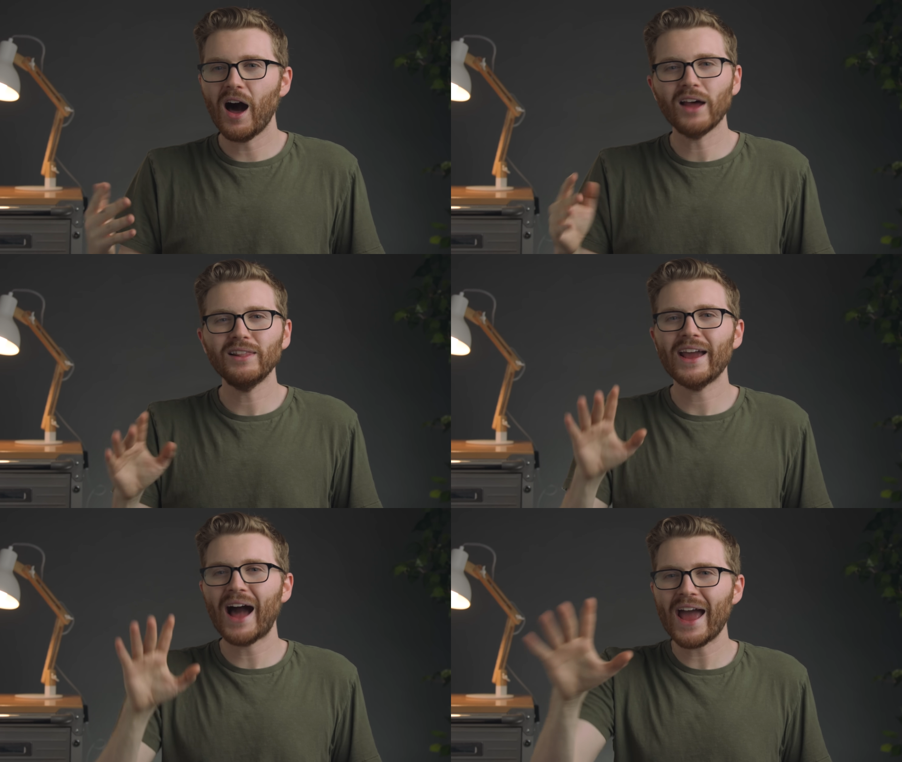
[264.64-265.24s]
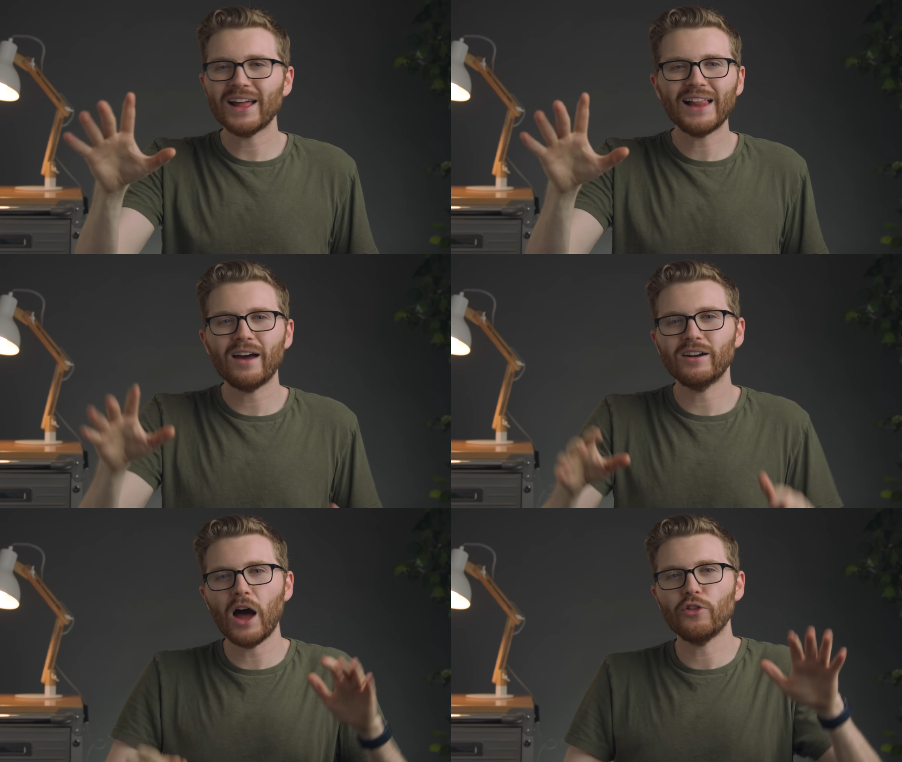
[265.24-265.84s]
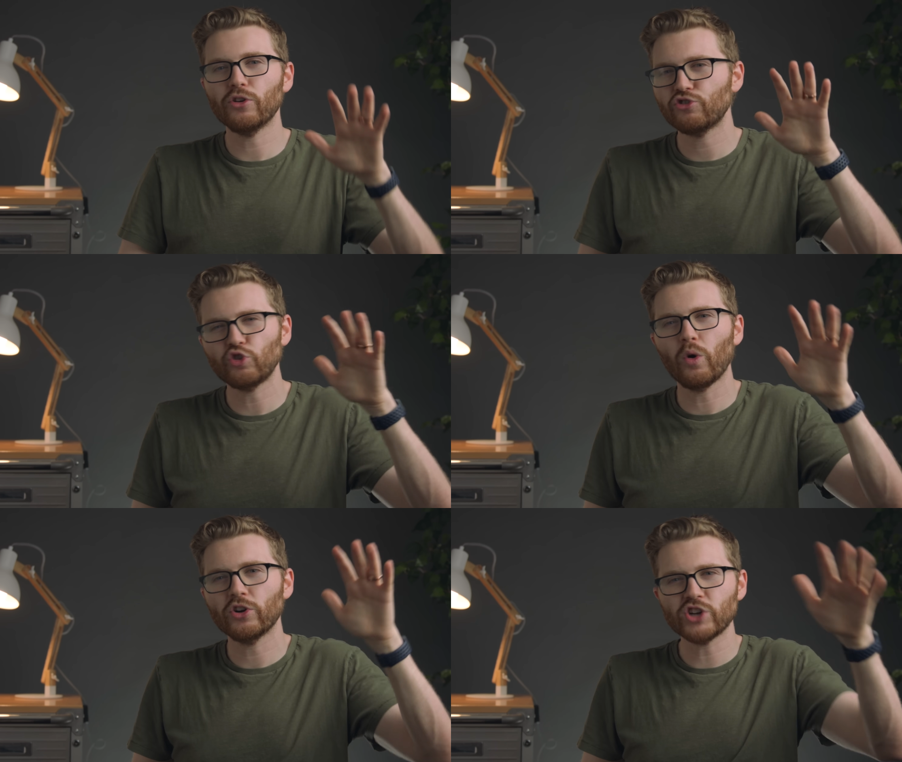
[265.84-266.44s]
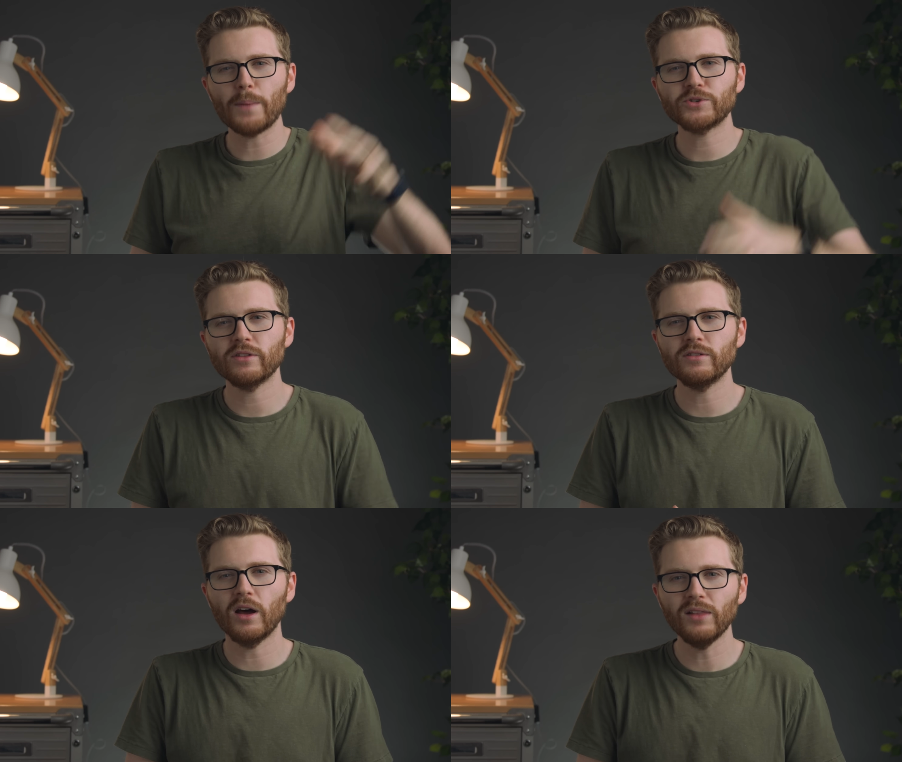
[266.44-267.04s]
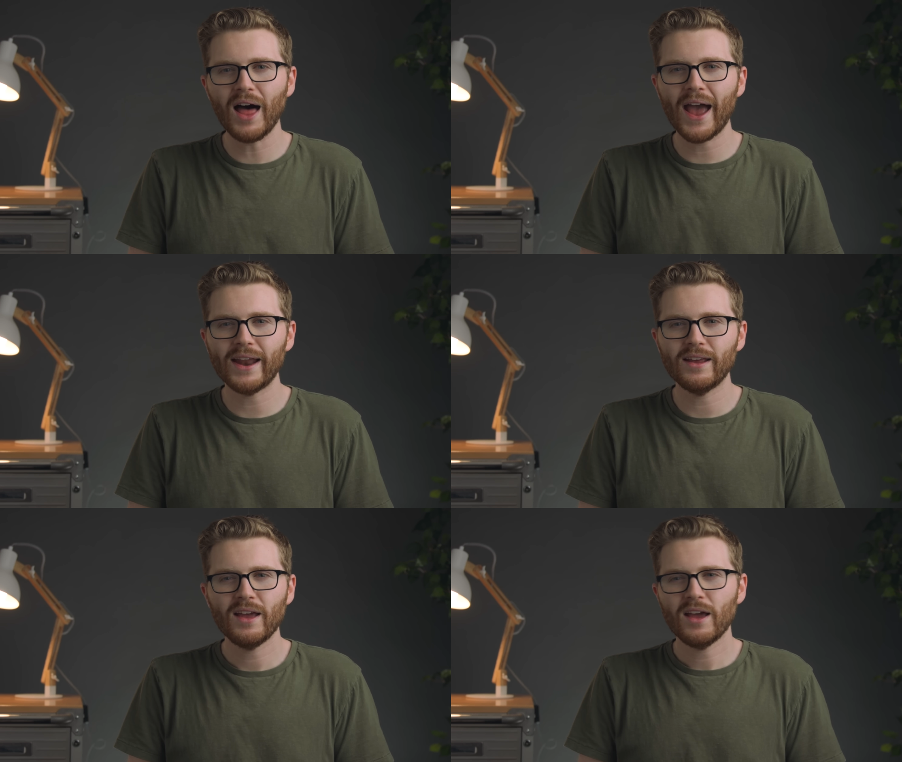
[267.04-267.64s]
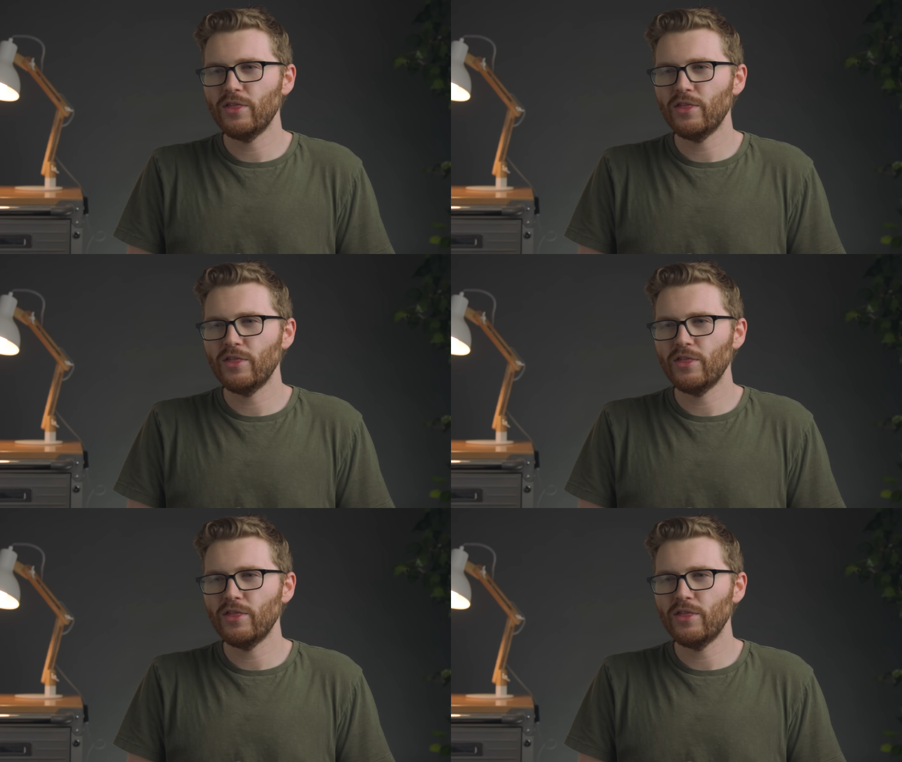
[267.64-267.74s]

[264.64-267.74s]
Unlike iCloud and other storage options online,